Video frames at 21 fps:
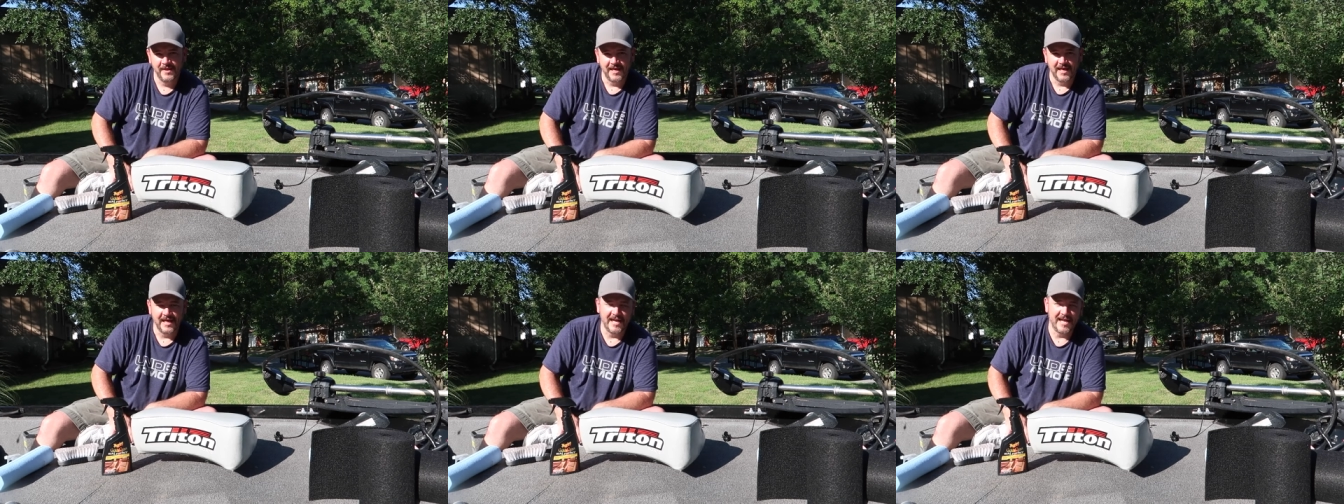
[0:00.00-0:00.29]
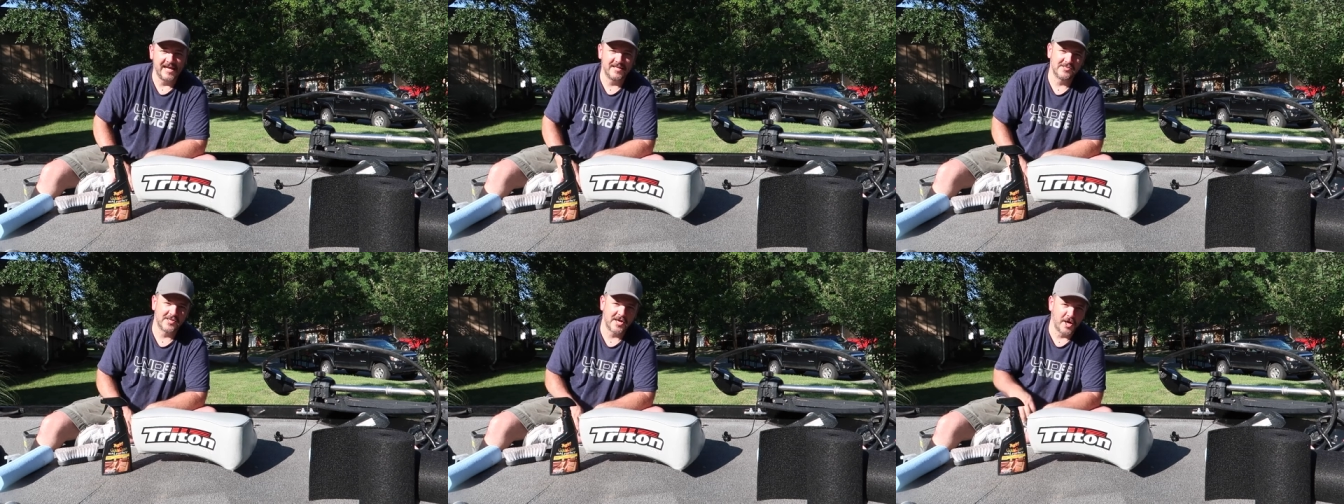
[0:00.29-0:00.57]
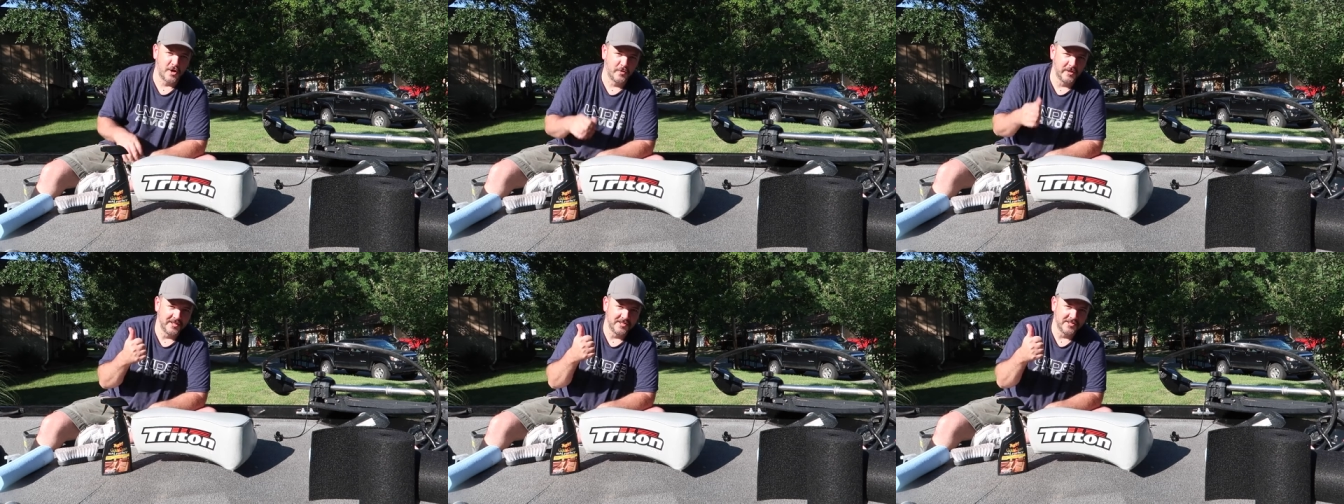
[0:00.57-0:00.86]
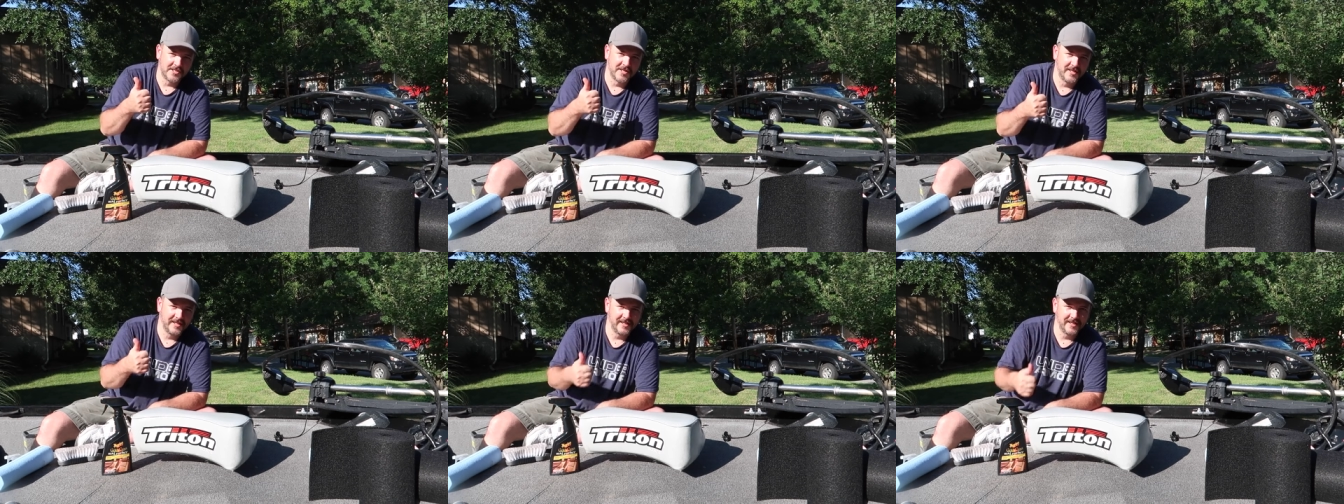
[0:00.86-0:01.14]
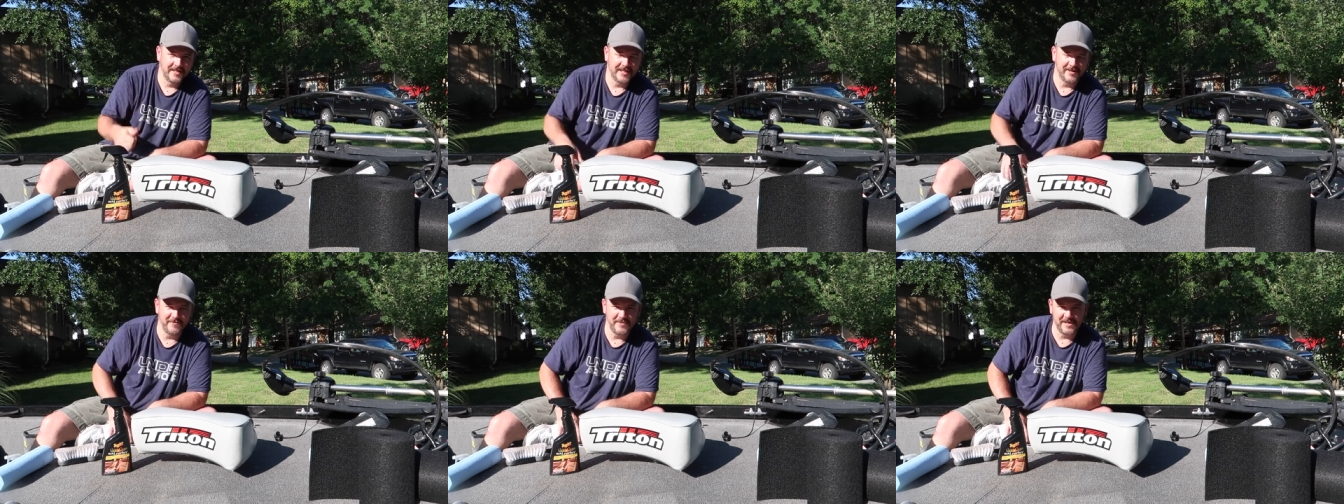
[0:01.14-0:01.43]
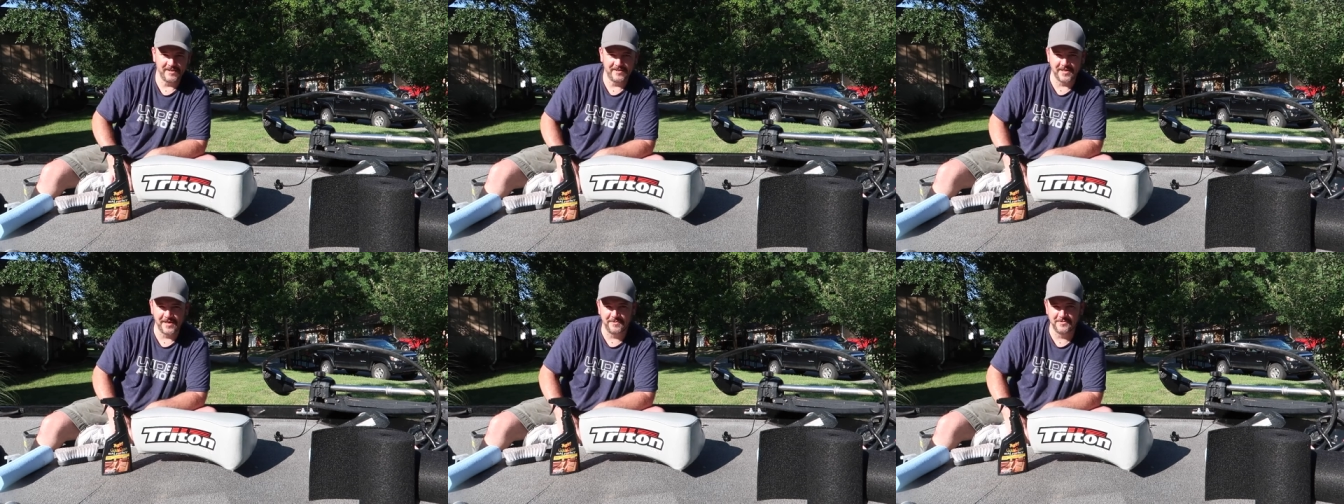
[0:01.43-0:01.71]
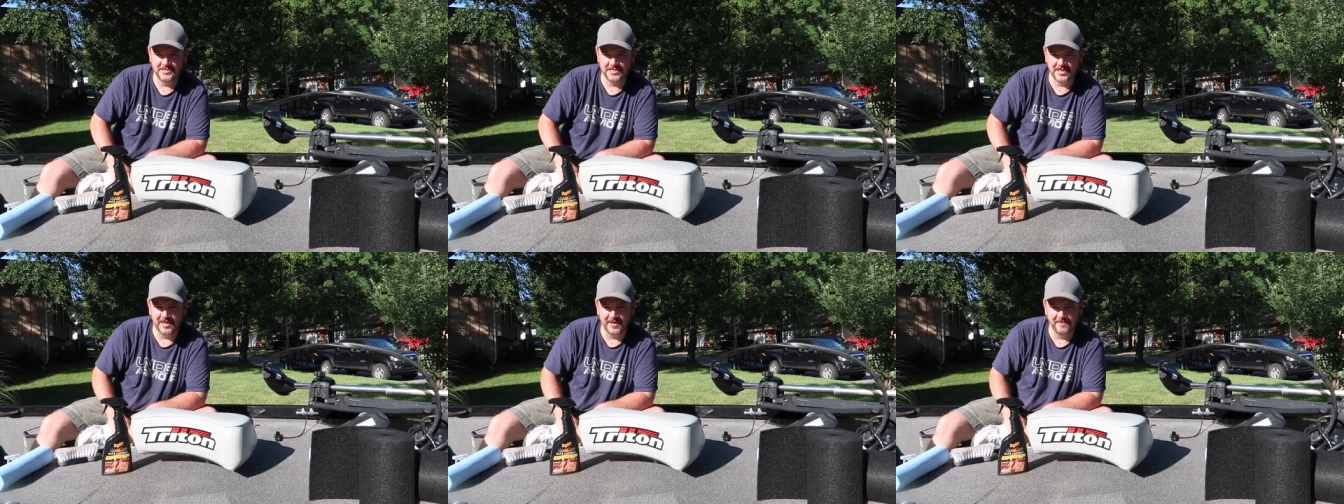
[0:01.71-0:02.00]
And as always, give me a
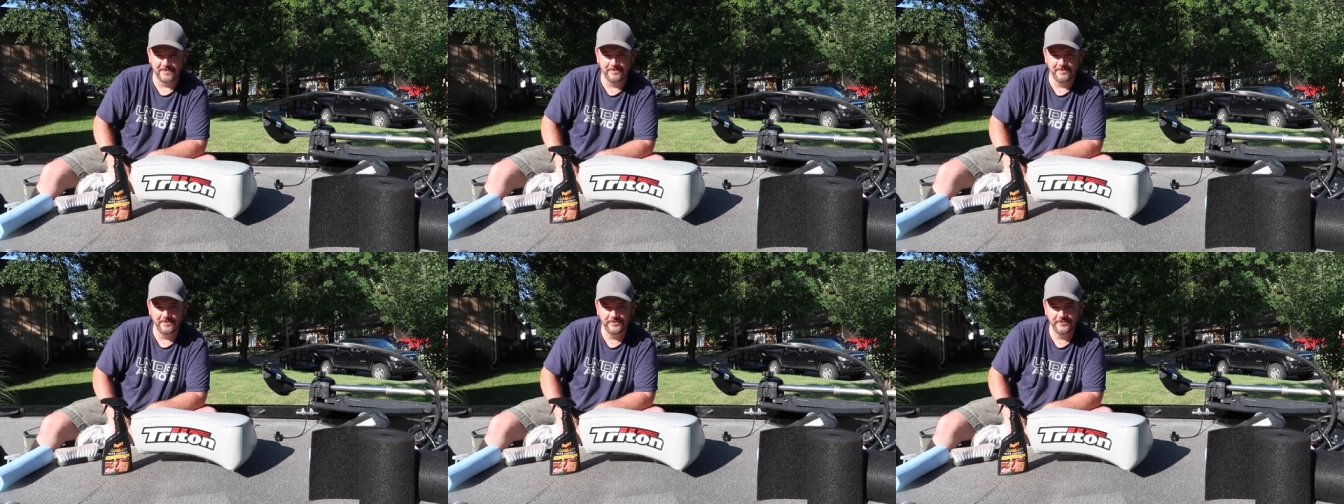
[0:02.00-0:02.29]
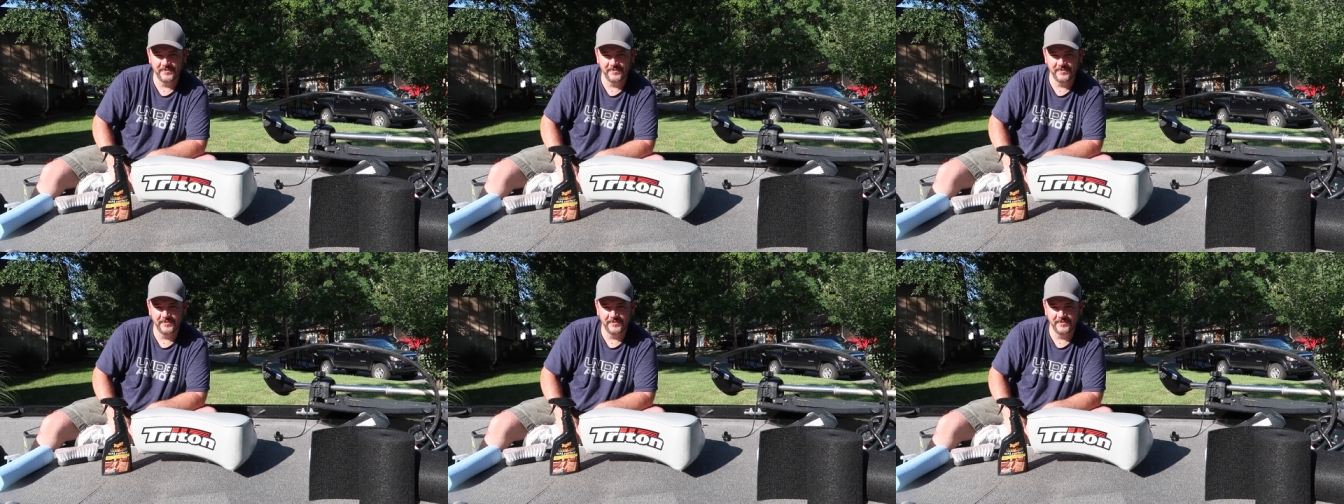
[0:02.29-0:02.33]
thumbs up,